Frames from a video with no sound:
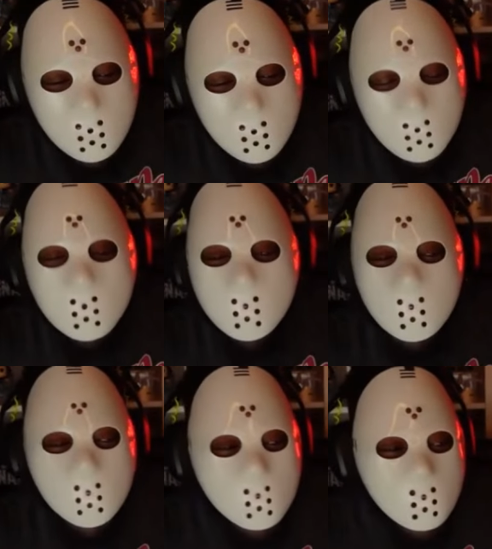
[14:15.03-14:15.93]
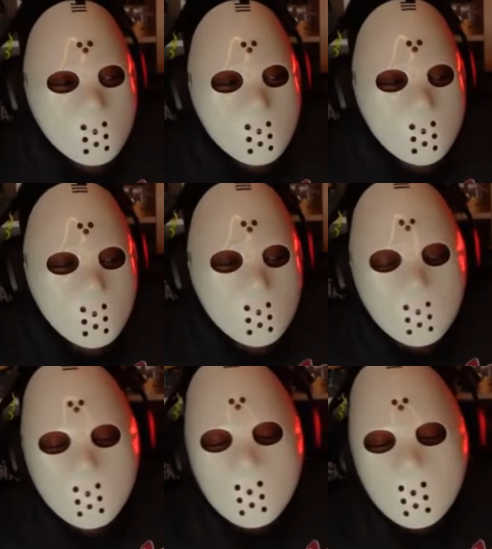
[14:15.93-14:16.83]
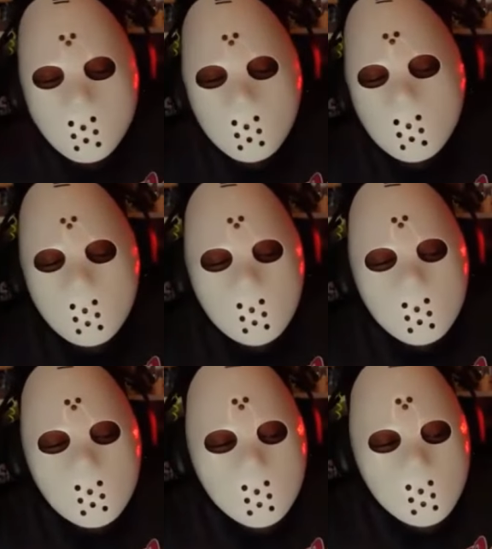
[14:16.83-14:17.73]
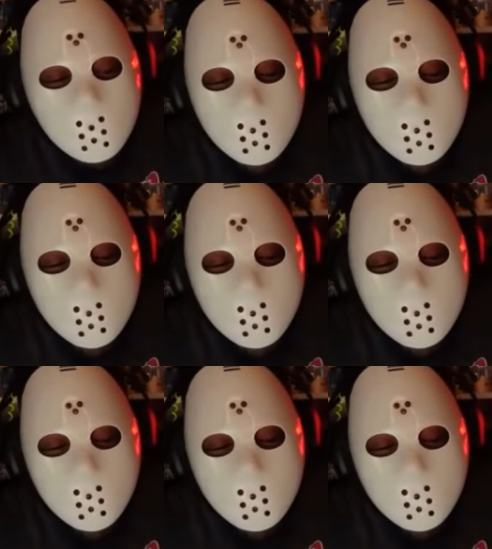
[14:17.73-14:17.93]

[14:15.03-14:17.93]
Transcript: The person shown says nothing.